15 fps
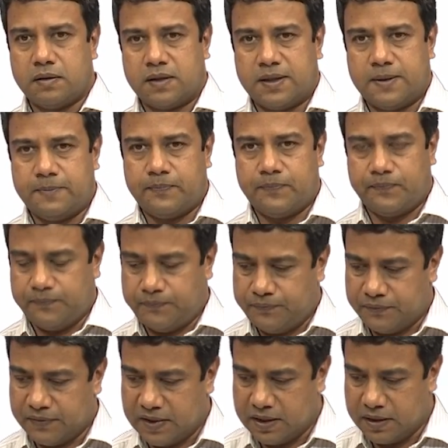Okay.
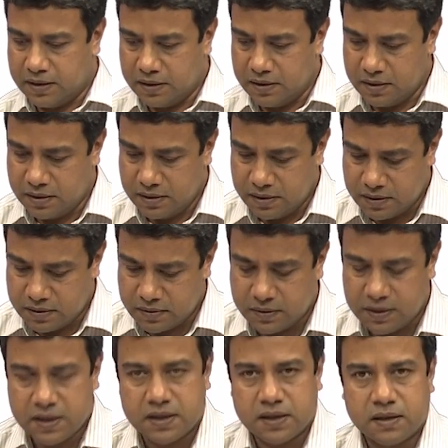So,
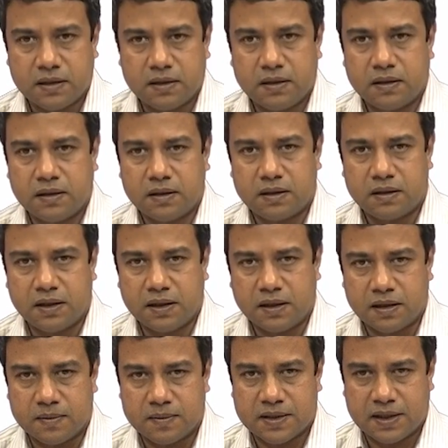these are the three
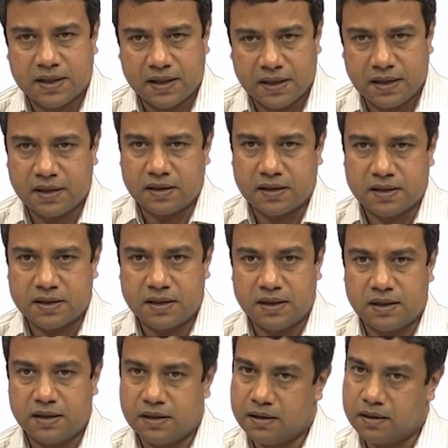terms that I get.
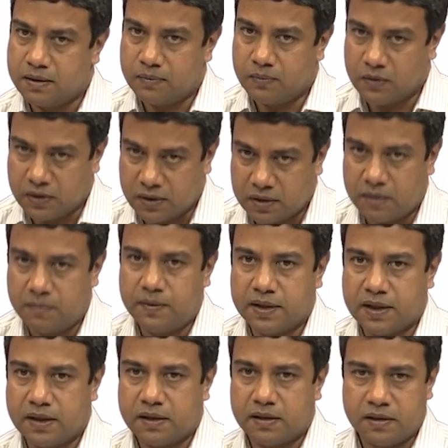Slightly more
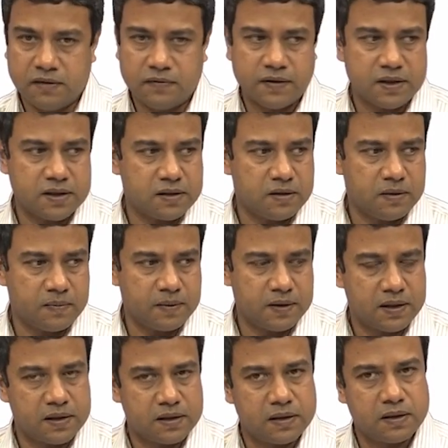complicated differential
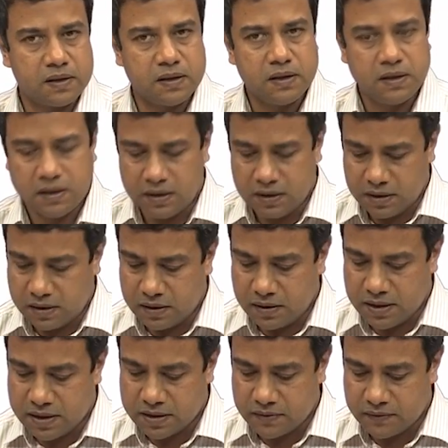operator. The
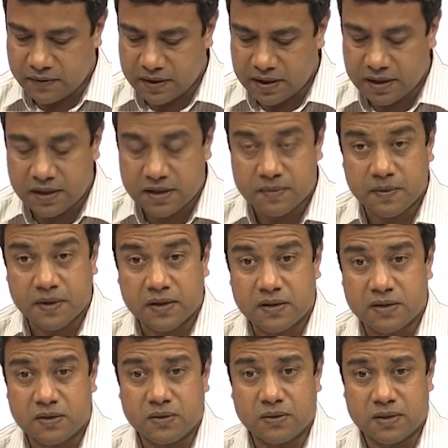reason for that is
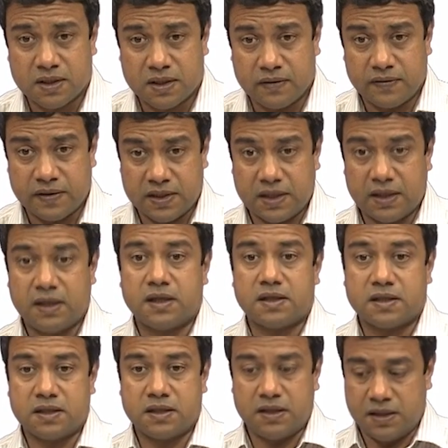because those surface
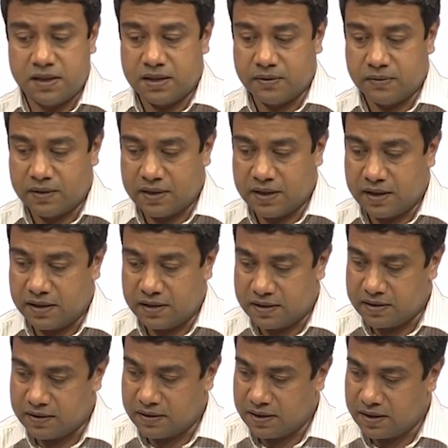areas are changing with
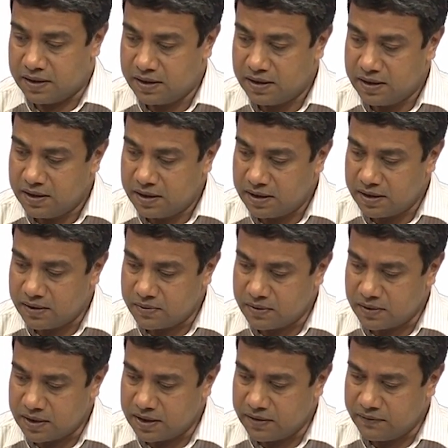radius. Okay. That was
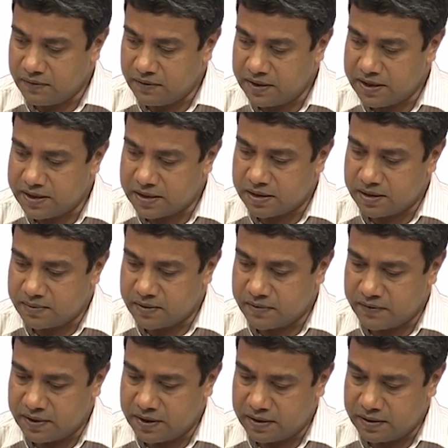what gave you these terms
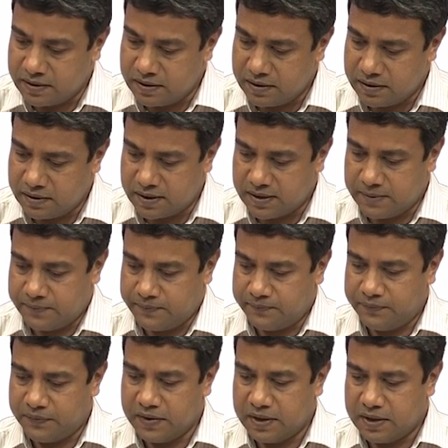over here. Okay.
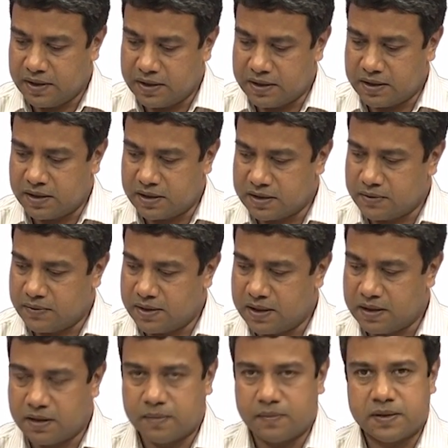This r square
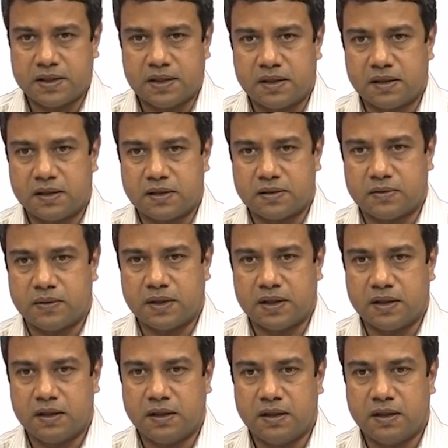and r plus delta r square.